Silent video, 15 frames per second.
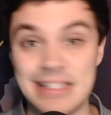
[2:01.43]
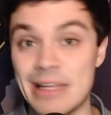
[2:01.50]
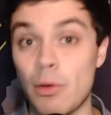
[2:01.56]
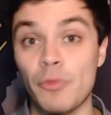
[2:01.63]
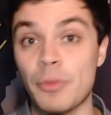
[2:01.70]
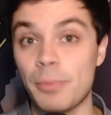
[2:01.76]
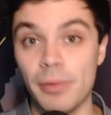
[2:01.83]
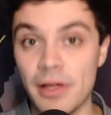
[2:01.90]
They
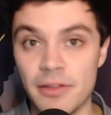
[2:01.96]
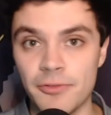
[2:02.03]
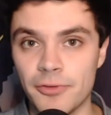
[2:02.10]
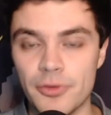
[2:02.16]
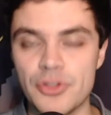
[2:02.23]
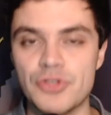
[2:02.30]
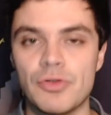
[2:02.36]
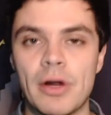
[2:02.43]
won't have to play the
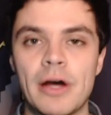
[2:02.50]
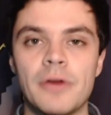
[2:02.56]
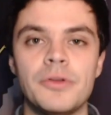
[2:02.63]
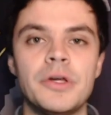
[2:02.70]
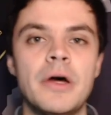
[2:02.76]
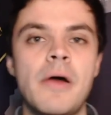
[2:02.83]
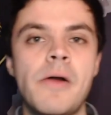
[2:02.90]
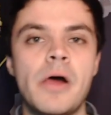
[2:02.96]
first round
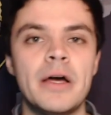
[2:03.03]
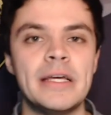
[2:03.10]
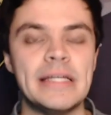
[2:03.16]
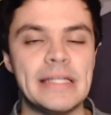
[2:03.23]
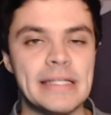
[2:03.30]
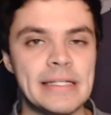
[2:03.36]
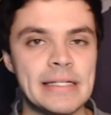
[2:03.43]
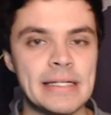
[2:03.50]

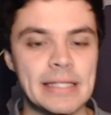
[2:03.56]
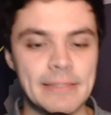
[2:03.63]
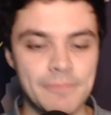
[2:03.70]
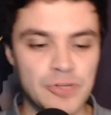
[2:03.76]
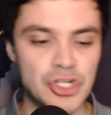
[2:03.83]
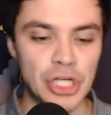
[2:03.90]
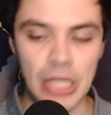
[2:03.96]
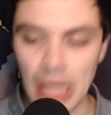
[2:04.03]
in
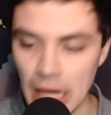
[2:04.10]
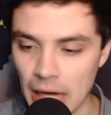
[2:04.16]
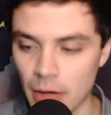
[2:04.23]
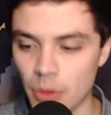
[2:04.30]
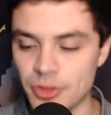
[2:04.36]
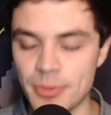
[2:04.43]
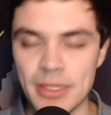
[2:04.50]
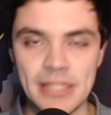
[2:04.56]
Chicago
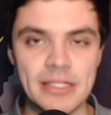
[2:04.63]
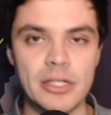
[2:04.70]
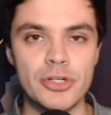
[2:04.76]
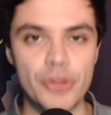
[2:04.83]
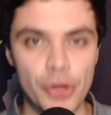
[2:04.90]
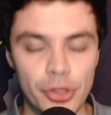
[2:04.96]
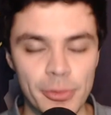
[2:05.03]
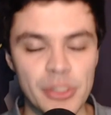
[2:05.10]
at the Big Ten
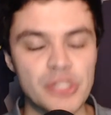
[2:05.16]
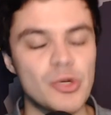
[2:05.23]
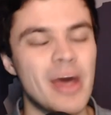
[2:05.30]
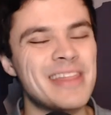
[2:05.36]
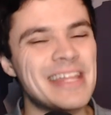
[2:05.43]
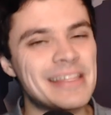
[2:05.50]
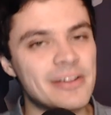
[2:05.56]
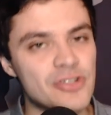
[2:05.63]
tournament. So I
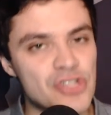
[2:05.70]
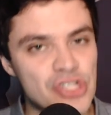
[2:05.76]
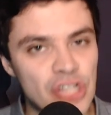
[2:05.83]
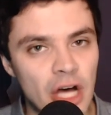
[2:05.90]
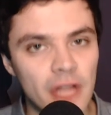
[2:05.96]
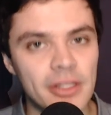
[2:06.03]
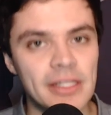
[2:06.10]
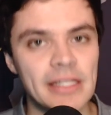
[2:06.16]
think they're
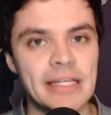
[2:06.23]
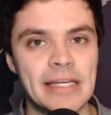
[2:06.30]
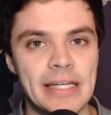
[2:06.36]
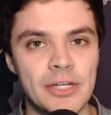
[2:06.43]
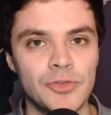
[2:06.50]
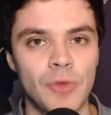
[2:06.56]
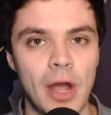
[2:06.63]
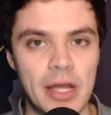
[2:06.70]
solidly
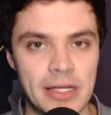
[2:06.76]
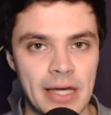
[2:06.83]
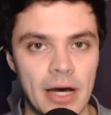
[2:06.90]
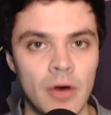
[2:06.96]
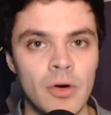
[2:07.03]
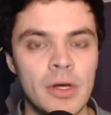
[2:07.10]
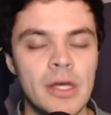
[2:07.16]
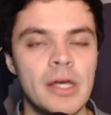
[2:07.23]
in right
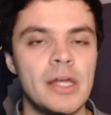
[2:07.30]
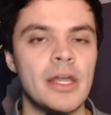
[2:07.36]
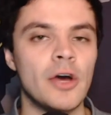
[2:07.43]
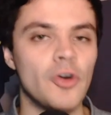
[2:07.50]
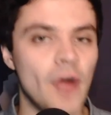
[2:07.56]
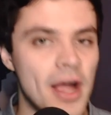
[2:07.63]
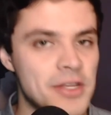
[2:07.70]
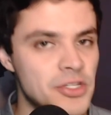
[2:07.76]
now. Now,
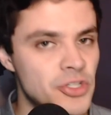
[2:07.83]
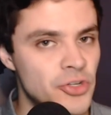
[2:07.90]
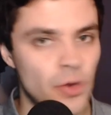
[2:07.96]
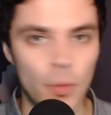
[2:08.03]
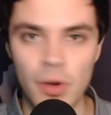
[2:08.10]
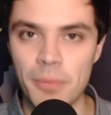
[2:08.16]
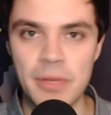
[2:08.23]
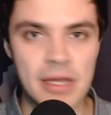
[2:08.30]
granted, you don't
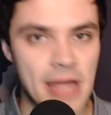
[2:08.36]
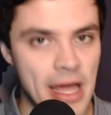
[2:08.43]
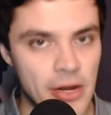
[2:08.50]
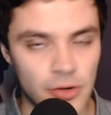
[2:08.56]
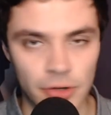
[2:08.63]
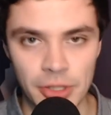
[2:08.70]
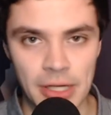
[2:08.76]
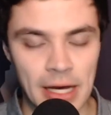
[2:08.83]
want to be an 8
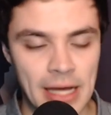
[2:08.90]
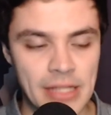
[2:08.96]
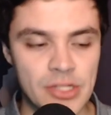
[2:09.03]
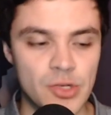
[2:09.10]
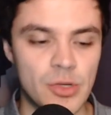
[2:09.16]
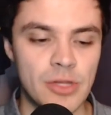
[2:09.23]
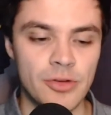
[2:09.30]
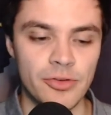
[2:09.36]
or a 9,
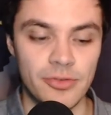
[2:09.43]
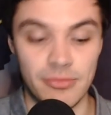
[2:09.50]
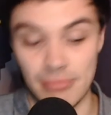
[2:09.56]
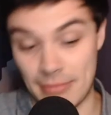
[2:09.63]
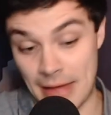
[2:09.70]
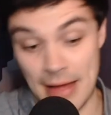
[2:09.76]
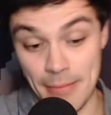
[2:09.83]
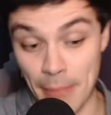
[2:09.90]
so either, in
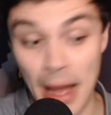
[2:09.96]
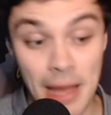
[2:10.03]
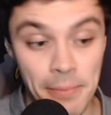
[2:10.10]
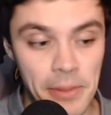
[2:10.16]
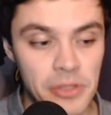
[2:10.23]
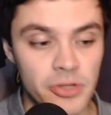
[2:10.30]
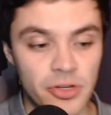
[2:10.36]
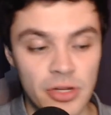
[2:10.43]
my
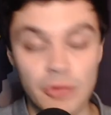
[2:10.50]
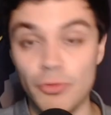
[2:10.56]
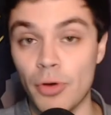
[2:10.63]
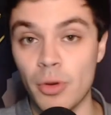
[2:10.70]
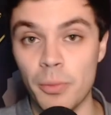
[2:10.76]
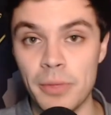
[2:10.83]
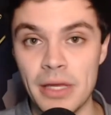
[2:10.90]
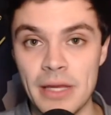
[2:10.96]
opinion, you'd either want
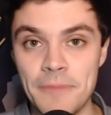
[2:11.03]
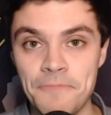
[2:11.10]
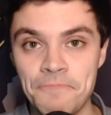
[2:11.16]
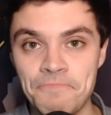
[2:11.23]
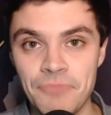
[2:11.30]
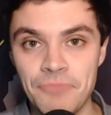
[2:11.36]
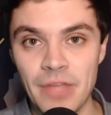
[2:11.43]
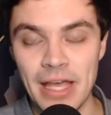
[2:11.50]
to be
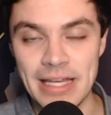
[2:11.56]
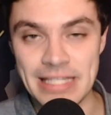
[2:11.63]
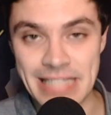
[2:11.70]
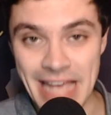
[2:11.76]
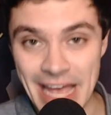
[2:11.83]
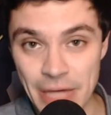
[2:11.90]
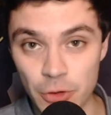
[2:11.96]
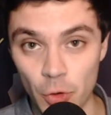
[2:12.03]
a
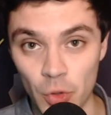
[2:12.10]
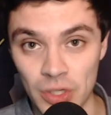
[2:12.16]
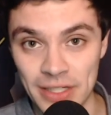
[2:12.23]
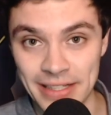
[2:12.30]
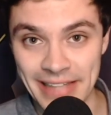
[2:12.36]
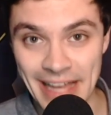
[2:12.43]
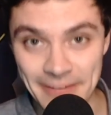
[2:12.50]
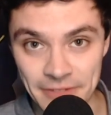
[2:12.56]
10 or
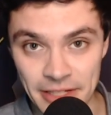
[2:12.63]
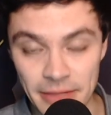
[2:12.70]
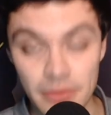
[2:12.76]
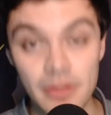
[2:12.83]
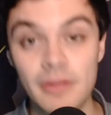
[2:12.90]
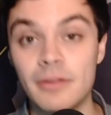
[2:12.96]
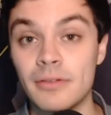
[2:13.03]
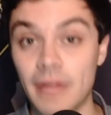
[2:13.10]
11,
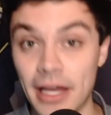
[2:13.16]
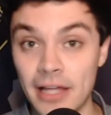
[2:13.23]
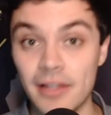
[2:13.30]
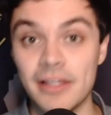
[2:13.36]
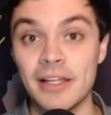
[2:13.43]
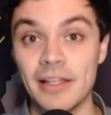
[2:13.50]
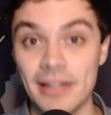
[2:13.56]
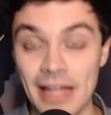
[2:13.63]
likely
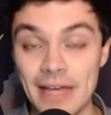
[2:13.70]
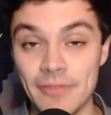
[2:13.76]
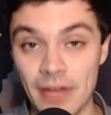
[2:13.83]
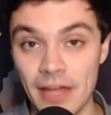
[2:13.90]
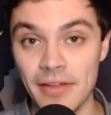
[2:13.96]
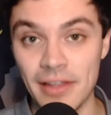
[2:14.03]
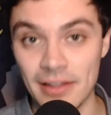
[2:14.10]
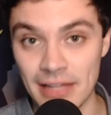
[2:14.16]
11. I
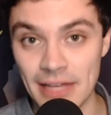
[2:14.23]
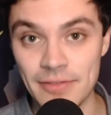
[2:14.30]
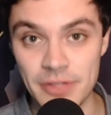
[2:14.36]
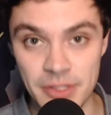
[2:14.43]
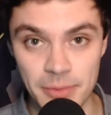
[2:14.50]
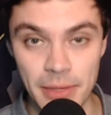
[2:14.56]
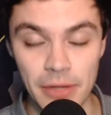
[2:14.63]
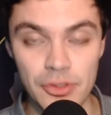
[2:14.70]
think
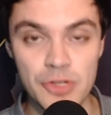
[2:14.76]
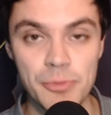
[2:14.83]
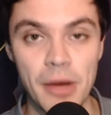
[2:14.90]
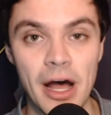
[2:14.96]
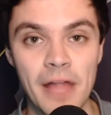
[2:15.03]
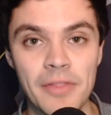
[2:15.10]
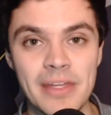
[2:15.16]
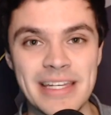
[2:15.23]
11's a better
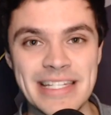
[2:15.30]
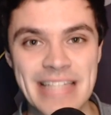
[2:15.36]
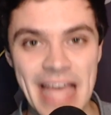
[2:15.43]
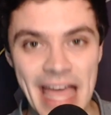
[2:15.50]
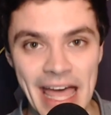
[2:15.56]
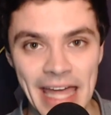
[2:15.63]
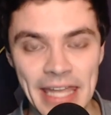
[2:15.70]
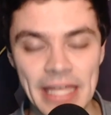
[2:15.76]
spot than
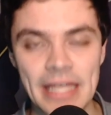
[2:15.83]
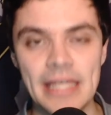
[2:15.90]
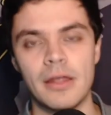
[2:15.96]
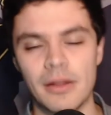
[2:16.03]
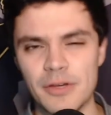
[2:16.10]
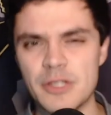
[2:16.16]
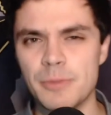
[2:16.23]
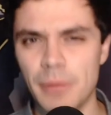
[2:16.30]
10. And
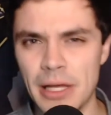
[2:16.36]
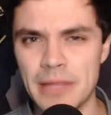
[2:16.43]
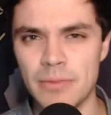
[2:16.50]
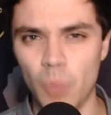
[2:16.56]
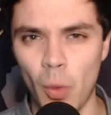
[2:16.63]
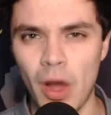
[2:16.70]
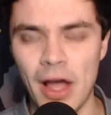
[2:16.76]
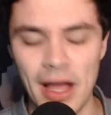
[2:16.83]
I'll
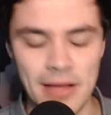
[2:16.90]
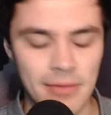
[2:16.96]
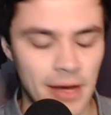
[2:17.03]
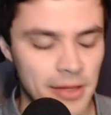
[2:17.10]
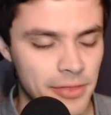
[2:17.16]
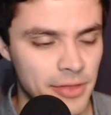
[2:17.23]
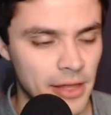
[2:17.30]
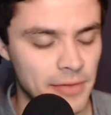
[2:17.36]
explain why
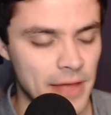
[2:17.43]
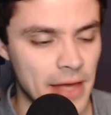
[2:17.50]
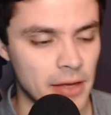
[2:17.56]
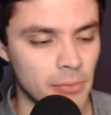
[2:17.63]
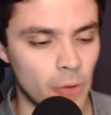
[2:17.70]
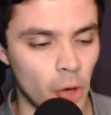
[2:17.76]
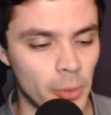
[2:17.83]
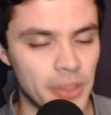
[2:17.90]
I think that in a
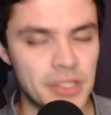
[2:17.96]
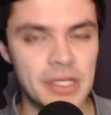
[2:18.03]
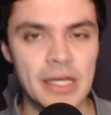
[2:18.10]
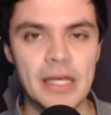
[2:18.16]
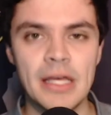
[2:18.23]
moment.